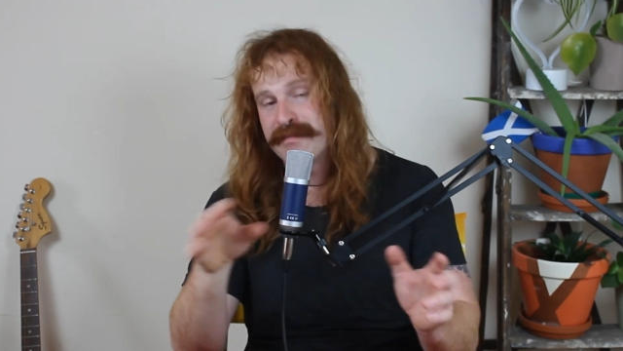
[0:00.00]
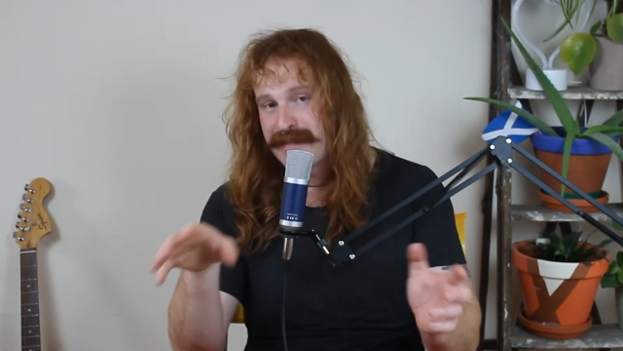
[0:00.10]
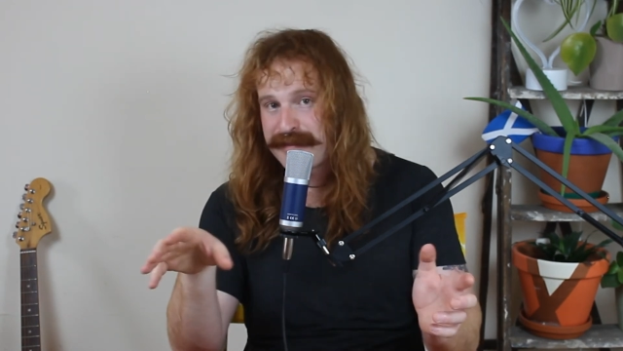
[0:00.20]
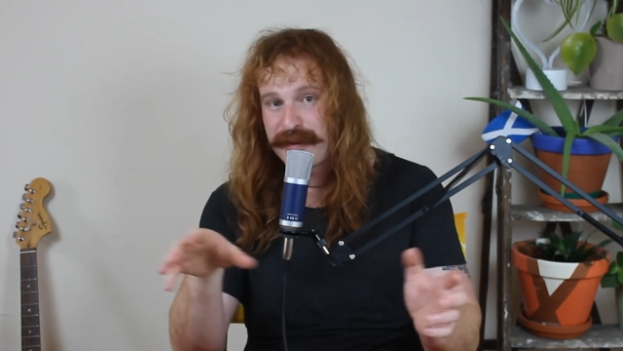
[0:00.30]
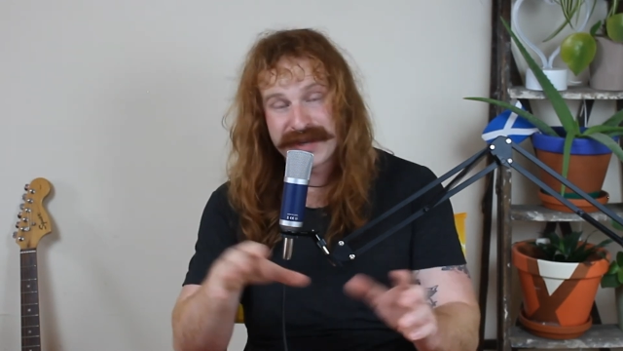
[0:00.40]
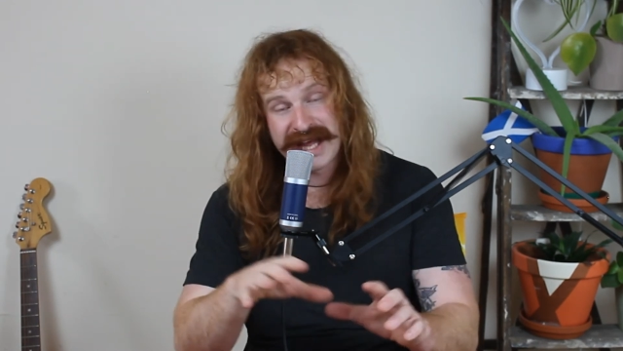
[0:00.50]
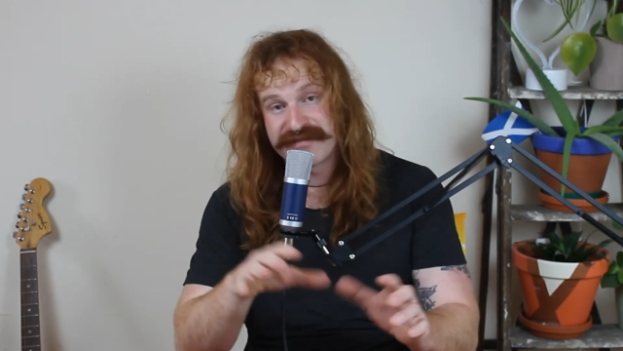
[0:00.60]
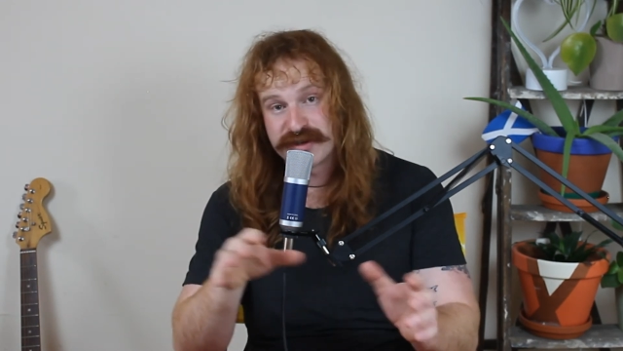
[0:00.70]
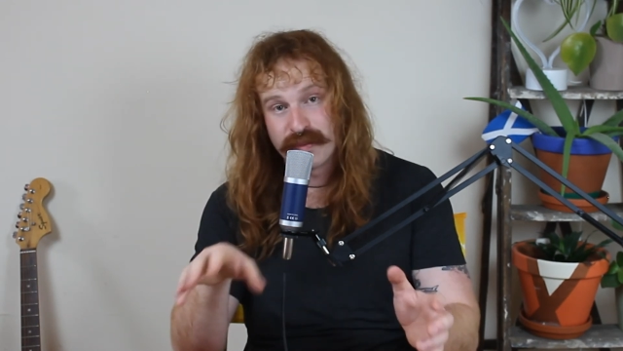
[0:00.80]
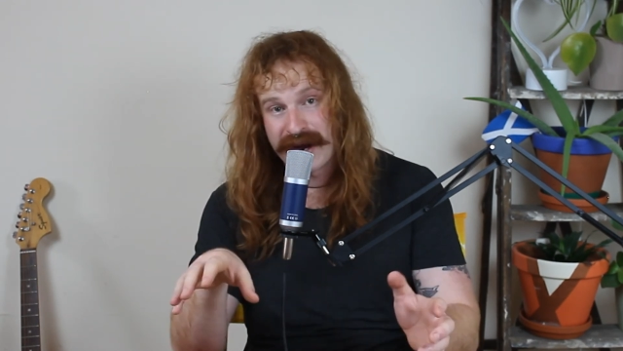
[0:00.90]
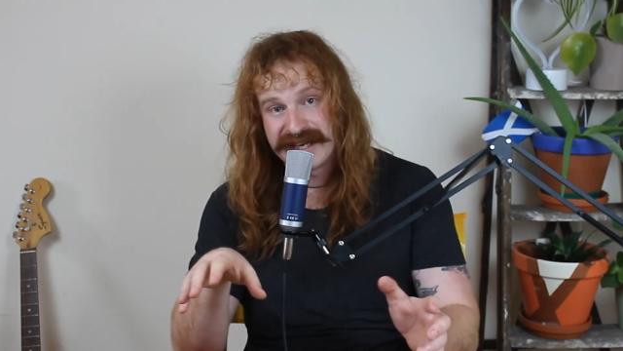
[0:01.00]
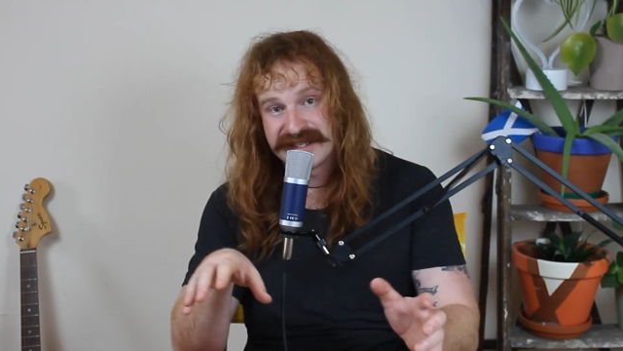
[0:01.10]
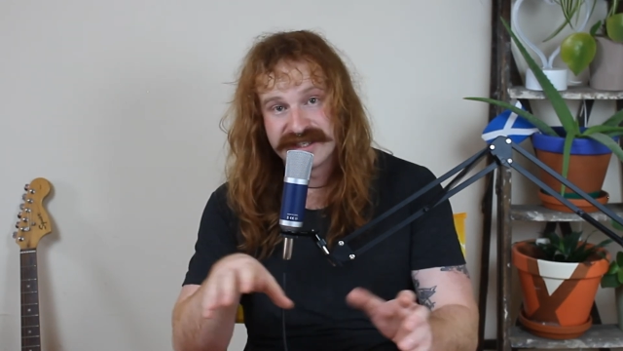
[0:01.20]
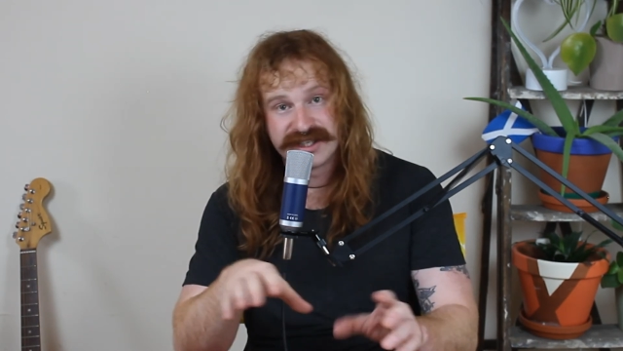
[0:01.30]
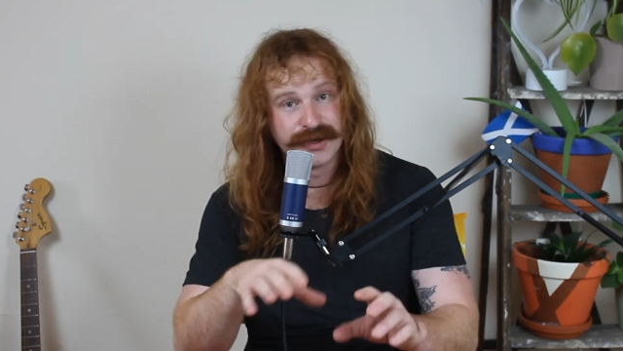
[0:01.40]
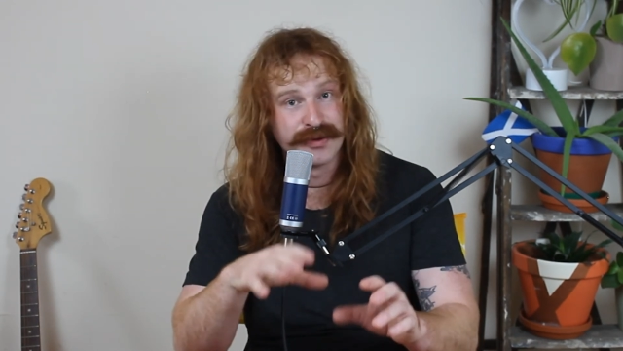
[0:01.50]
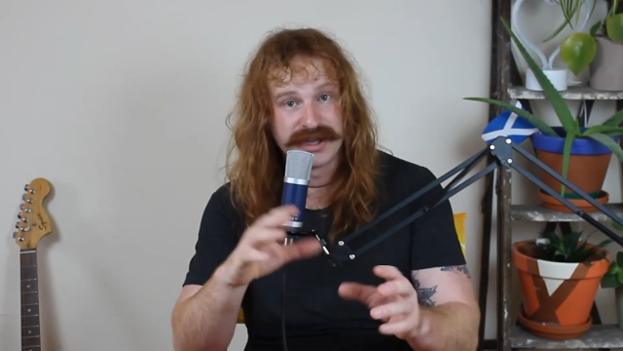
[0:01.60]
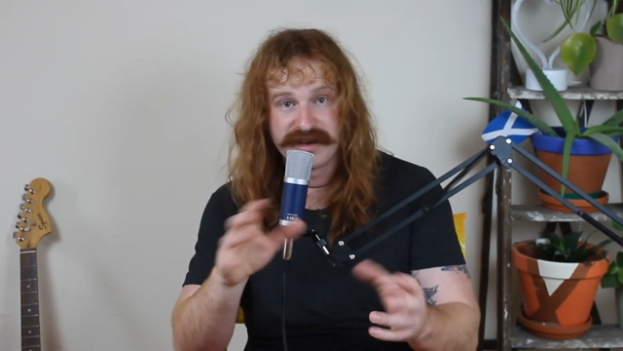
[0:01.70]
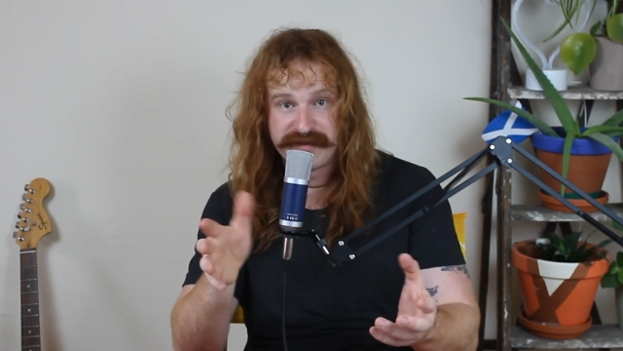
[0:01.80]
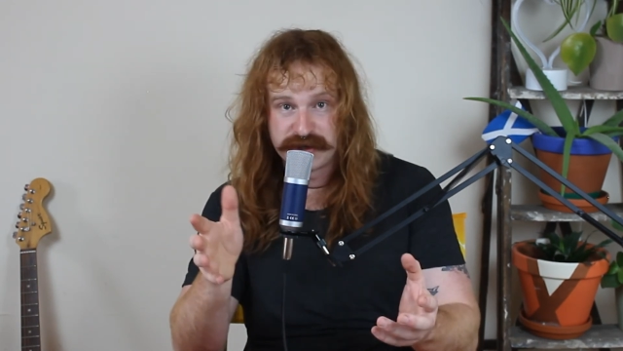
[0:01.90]
Maybe we'll have to wait until
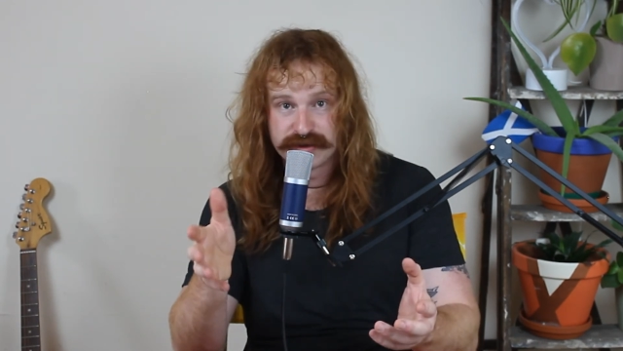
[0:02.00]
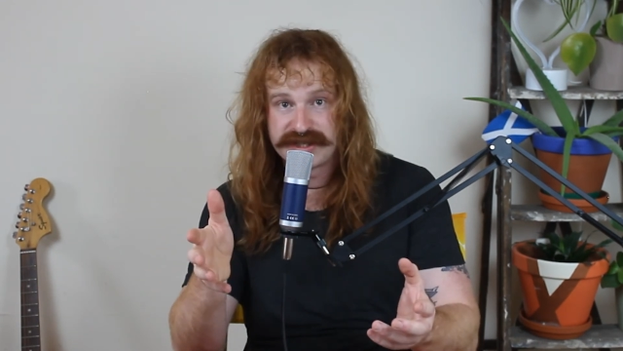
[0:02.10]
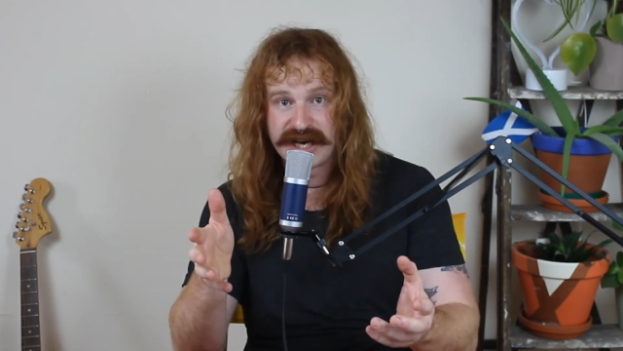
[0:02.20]
the official